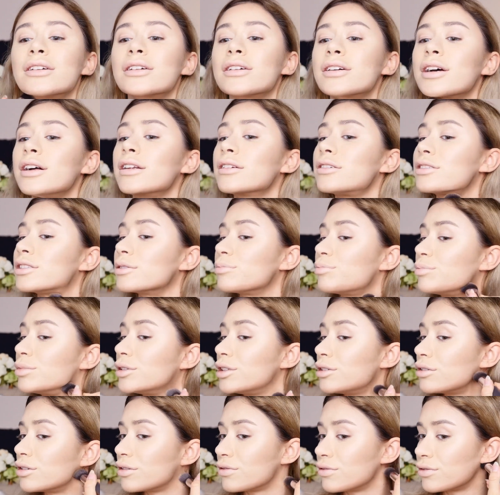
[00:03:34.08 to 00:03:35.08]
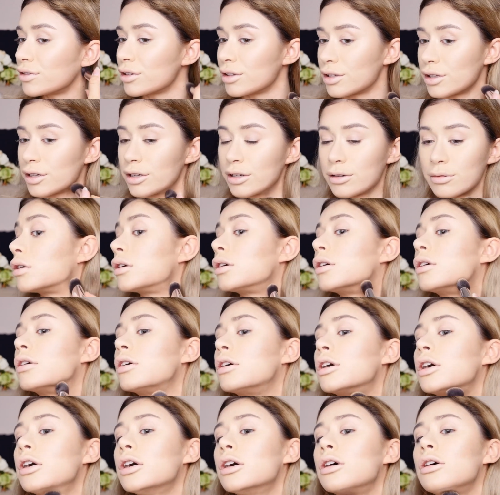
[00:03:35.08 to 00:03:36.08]
color is beautiful though.
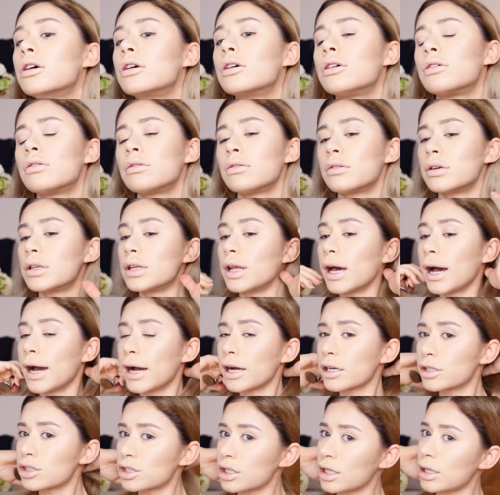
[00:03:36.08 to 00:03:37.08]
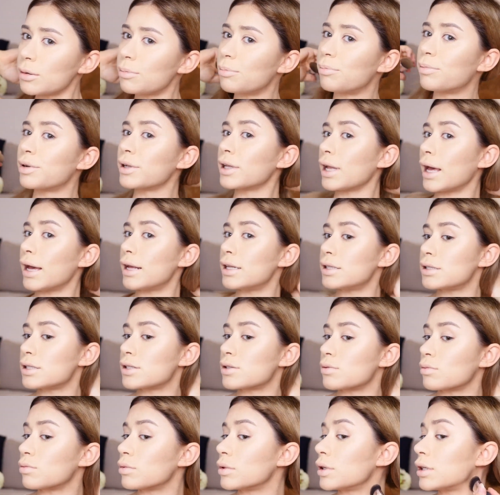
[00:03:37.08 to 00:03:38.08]
Oh, it actually
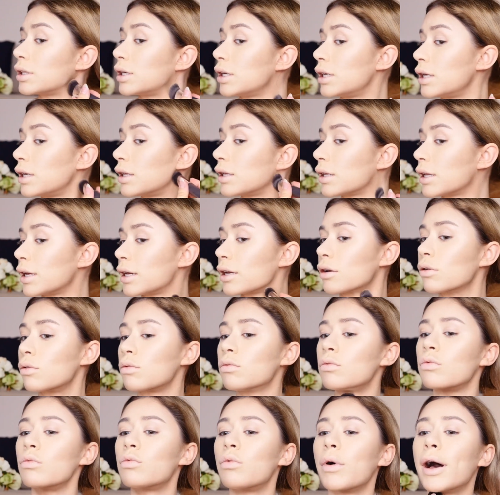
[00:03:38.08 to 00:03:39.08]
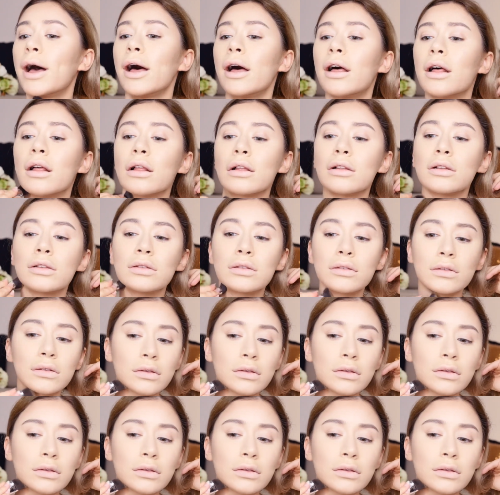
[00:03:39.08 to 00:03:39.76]
blends really, like, well.